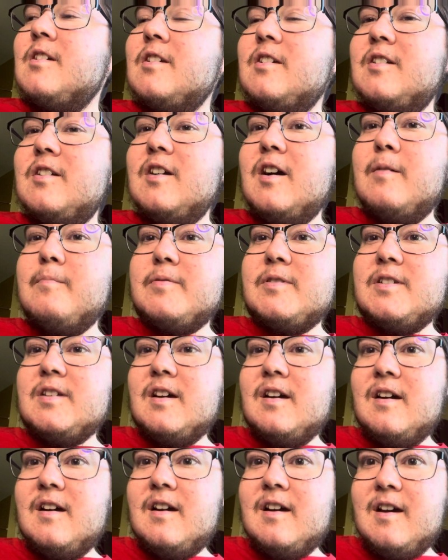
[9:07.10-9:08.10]
Gump
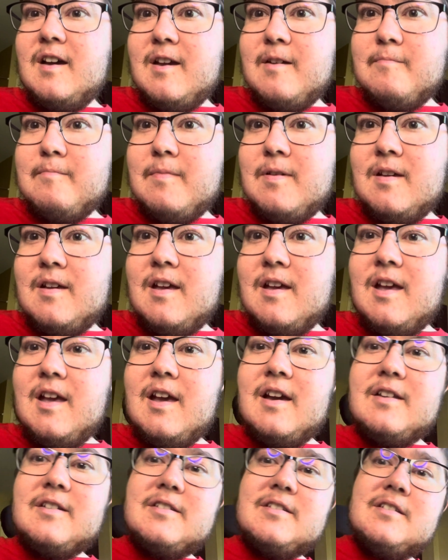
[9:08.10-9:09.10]
time,
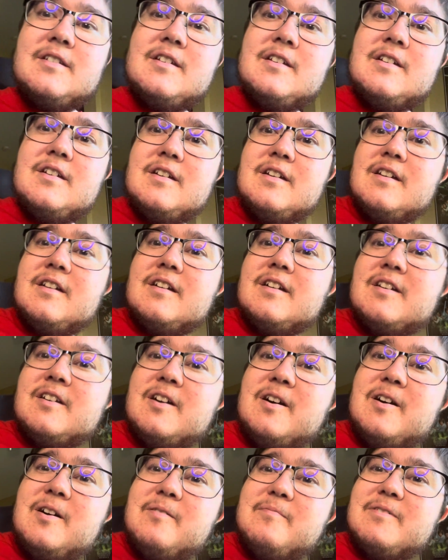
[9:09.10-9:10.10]
and
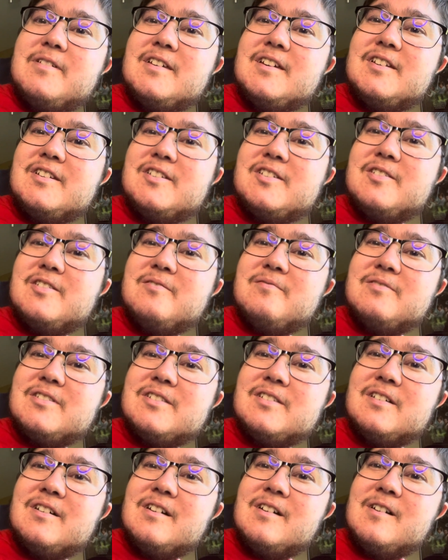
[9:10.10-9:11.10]
come get you
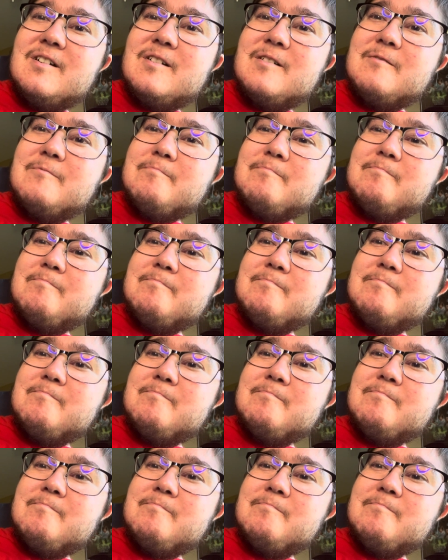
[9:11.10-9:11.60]
some.